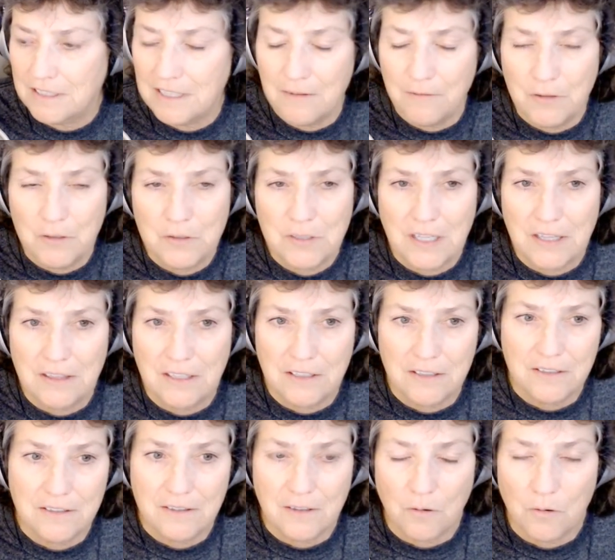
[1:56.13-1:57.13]
Steve, you said
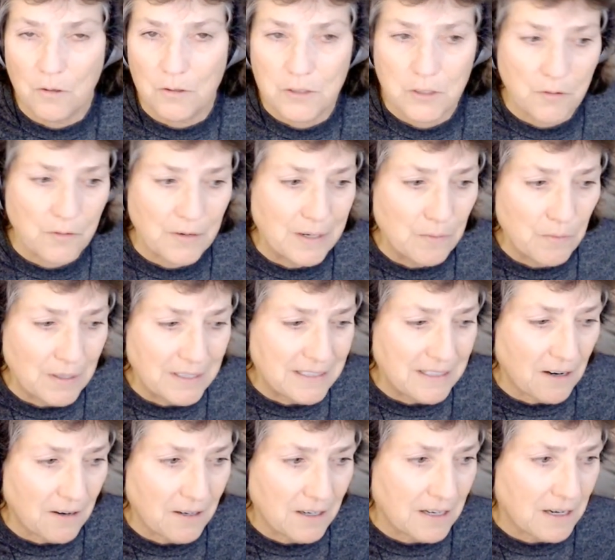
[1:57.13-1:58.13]
the whole screen
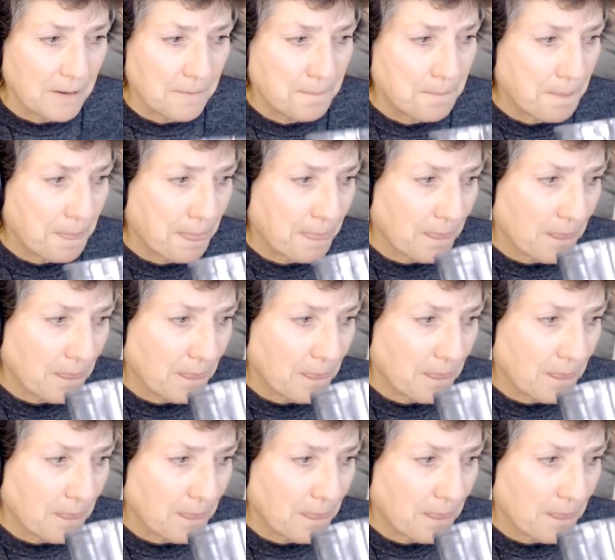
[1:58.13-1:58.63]
went dark?